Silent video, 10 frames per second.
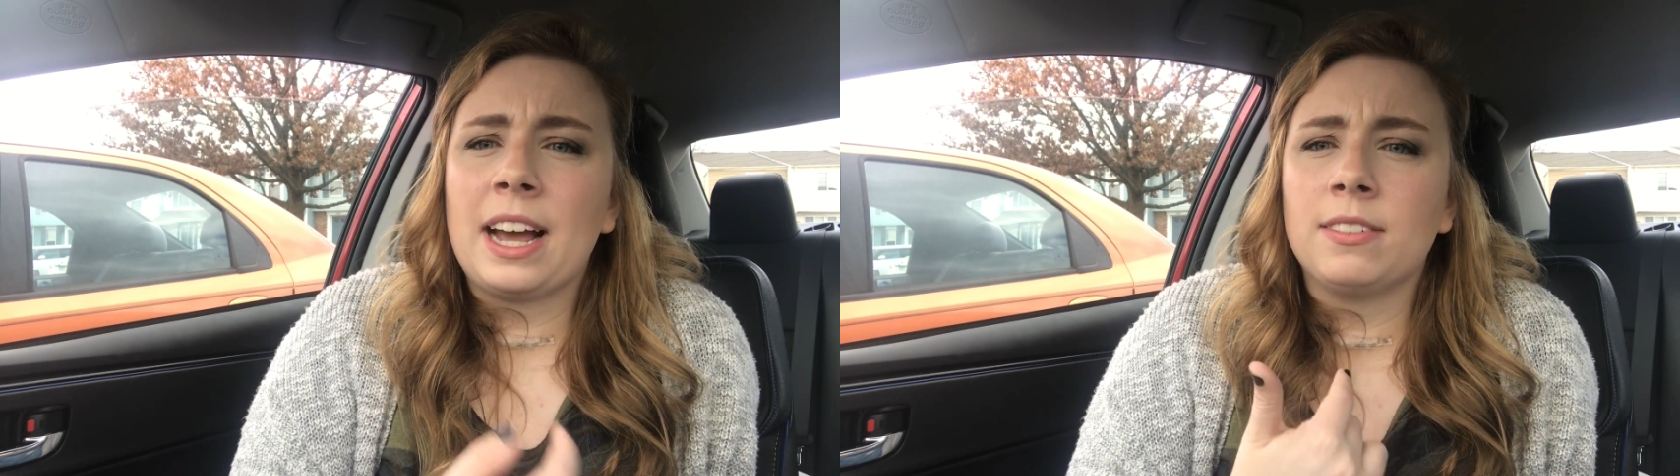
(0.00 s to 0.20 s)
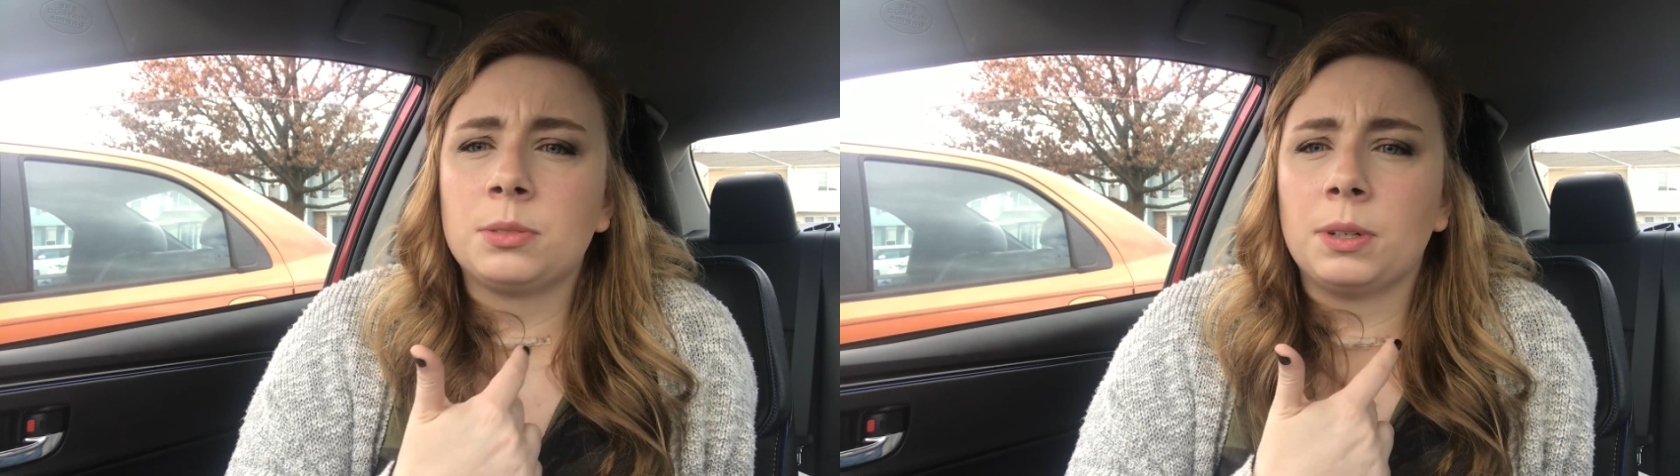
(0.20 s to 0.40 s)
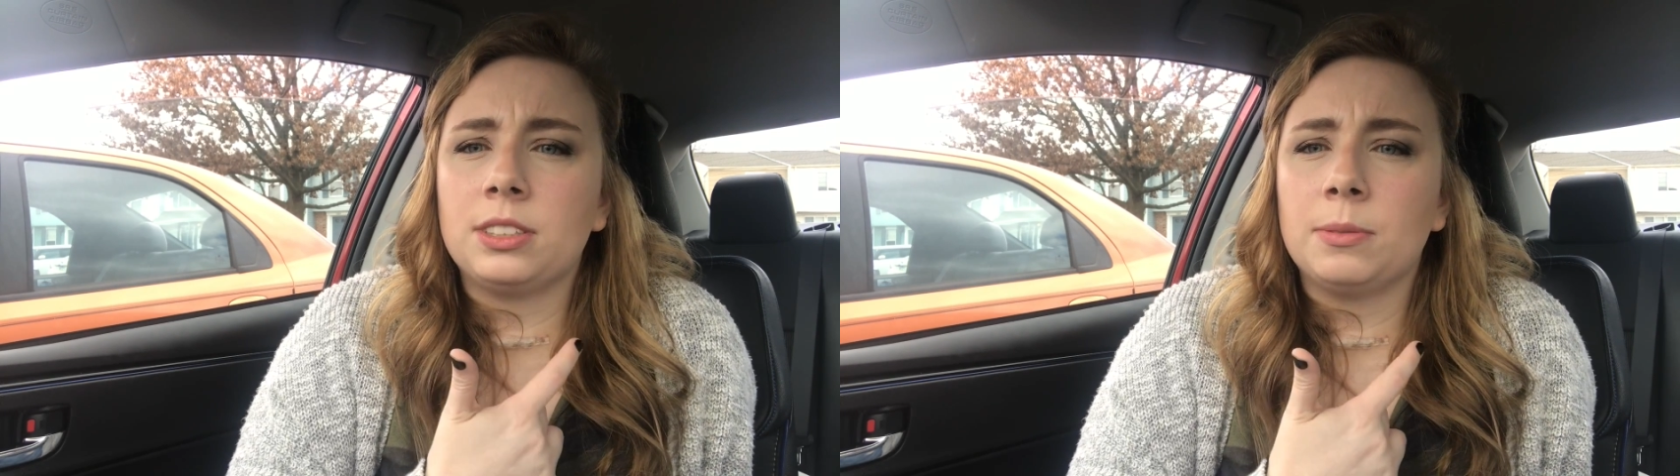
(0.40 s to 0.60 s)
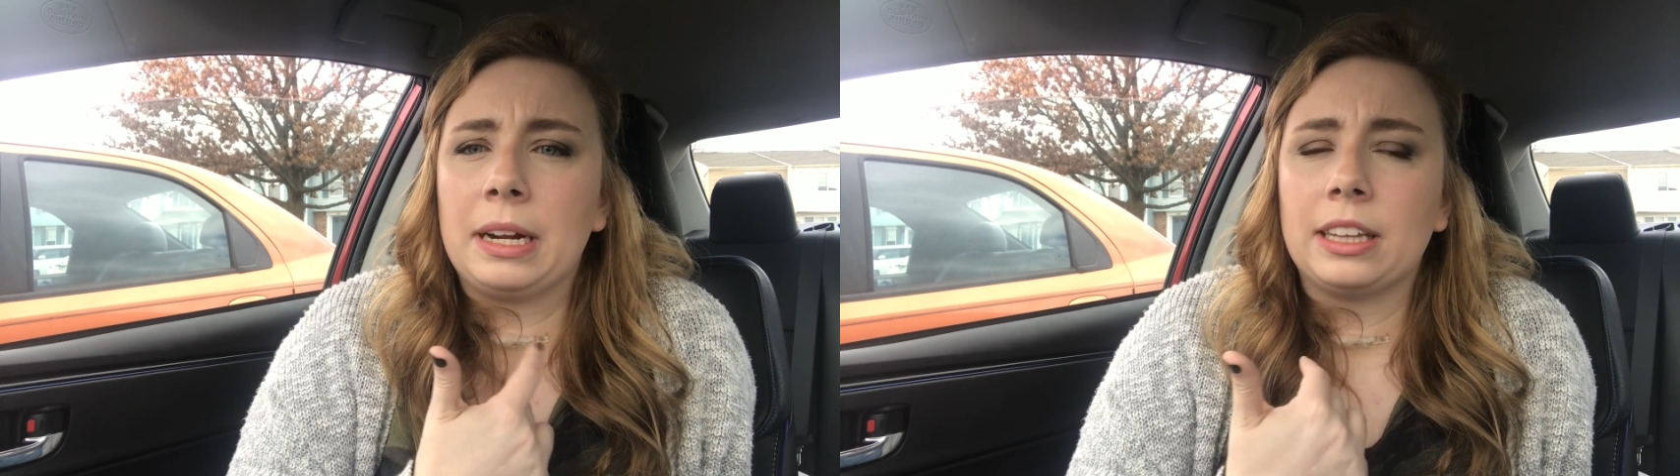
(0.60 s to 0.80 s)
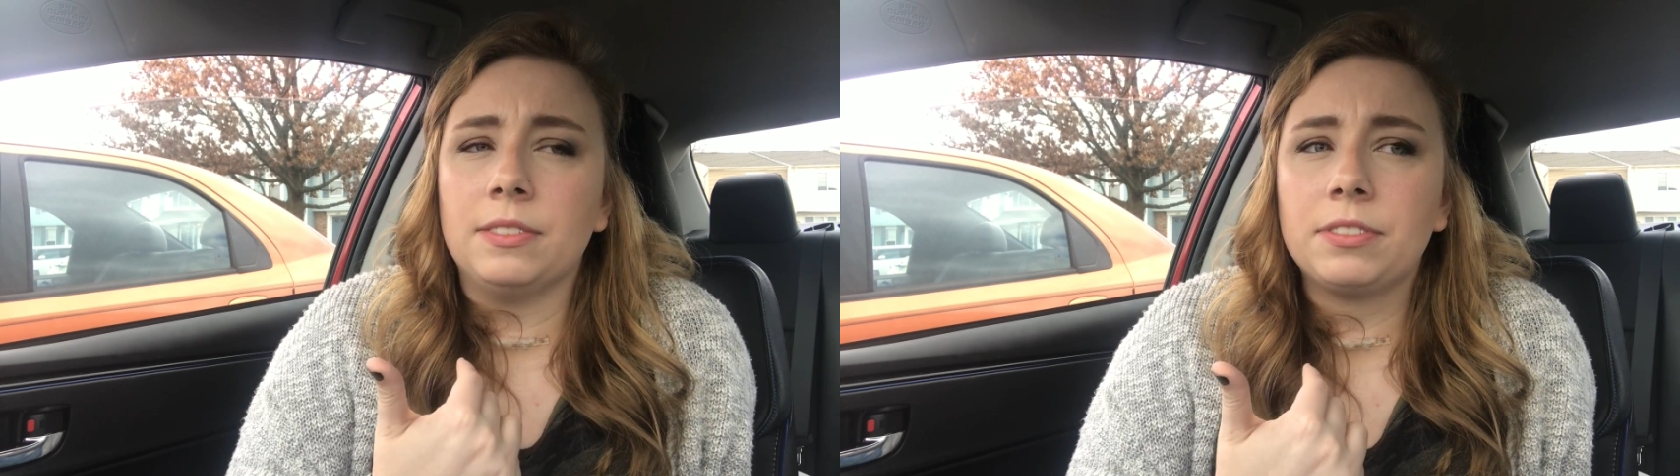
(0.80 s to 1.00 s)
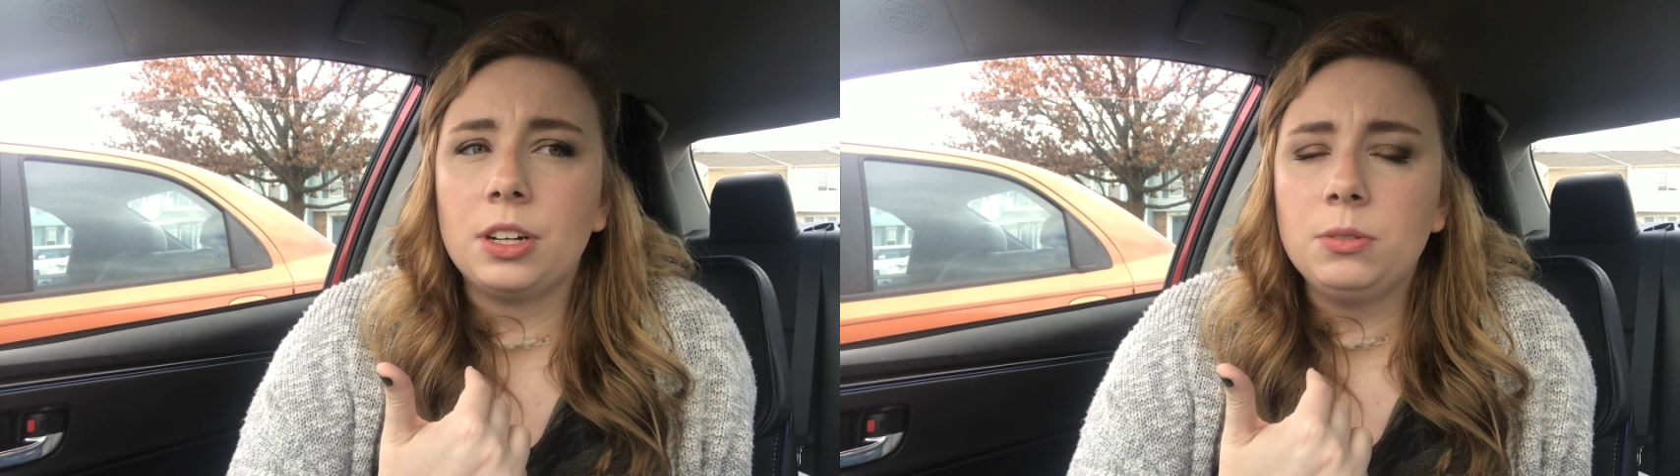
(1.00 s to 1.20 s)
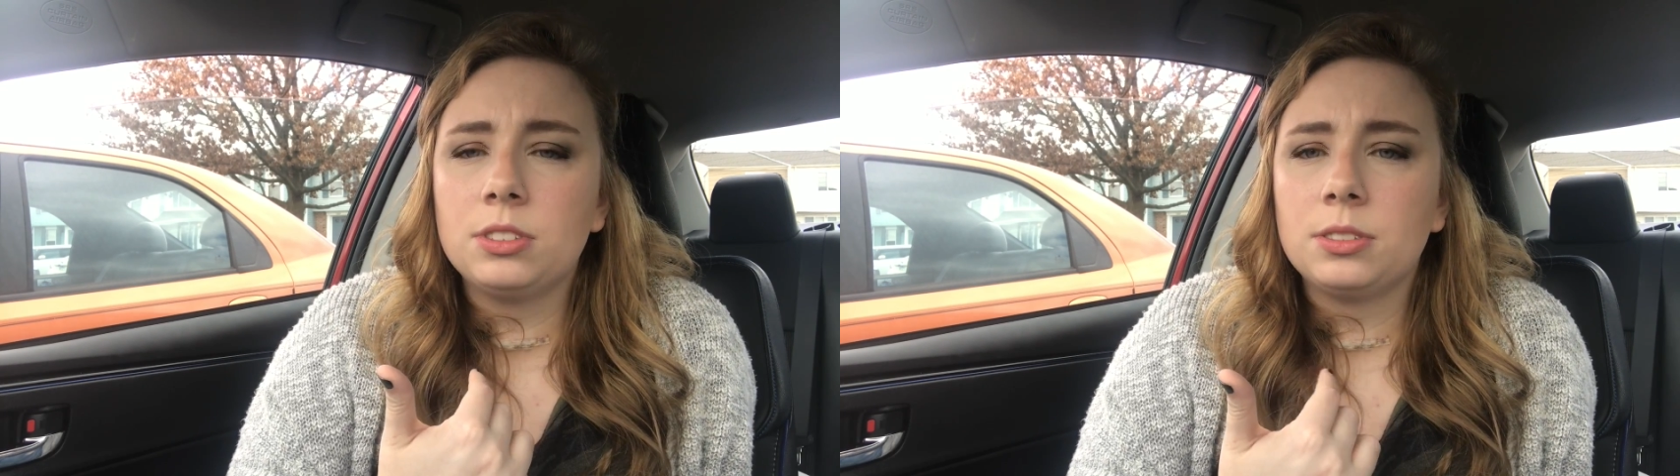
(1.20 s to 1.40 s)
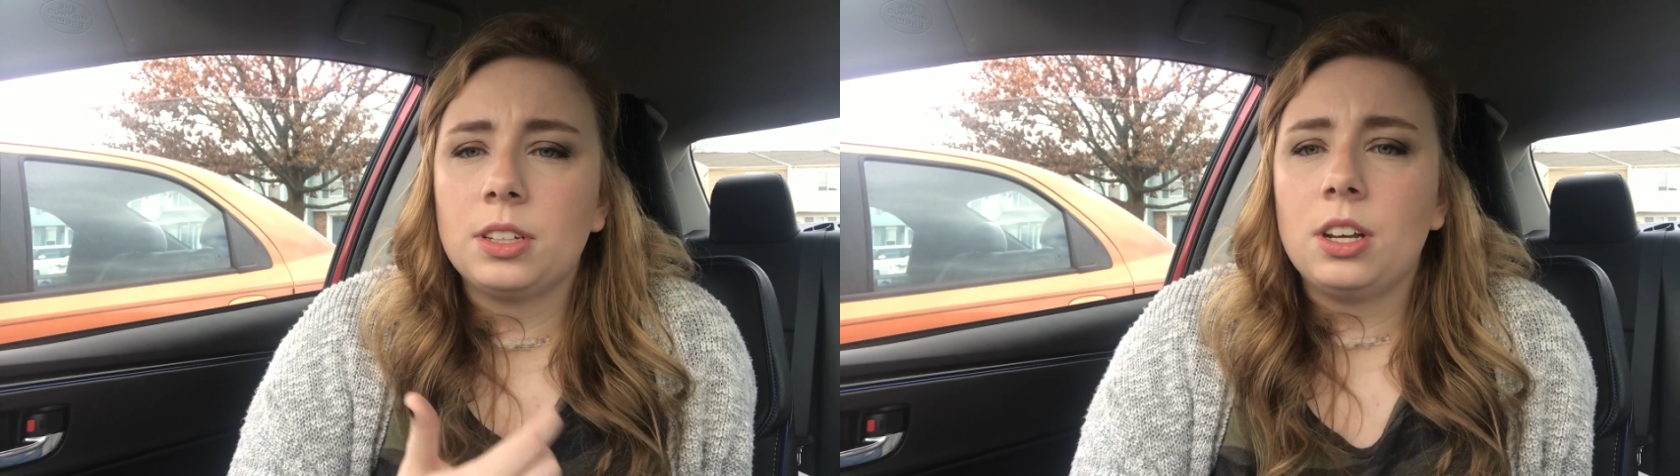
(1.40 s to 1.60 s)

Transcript: have spread to my lymph nodes.